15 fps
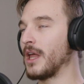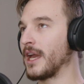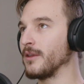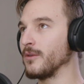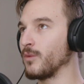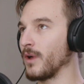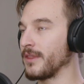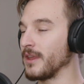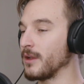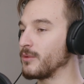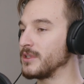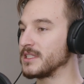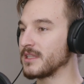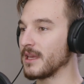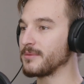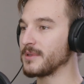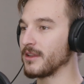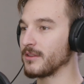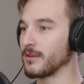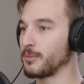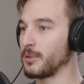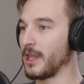I think we stepped
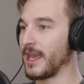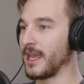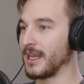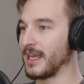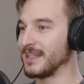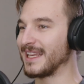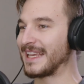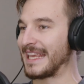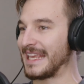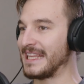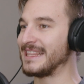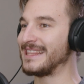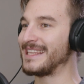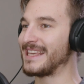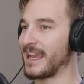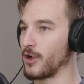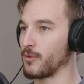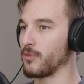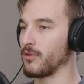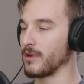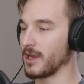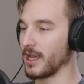out of the plane and like in the
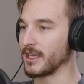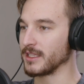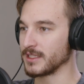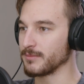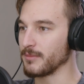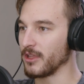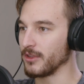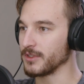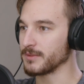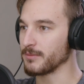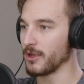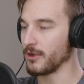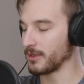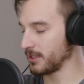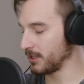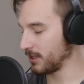airport, I could smell the smoke.